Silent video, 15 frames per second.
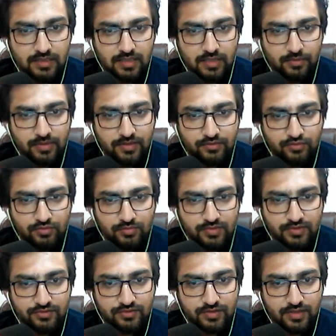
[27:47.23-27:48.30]
I will assume
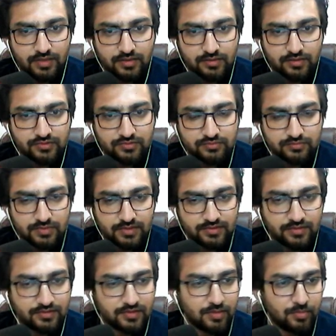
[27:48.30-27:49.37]
just like this
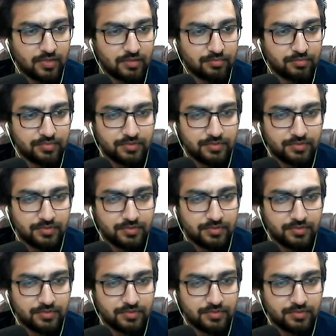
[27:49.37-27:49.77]
is kebab,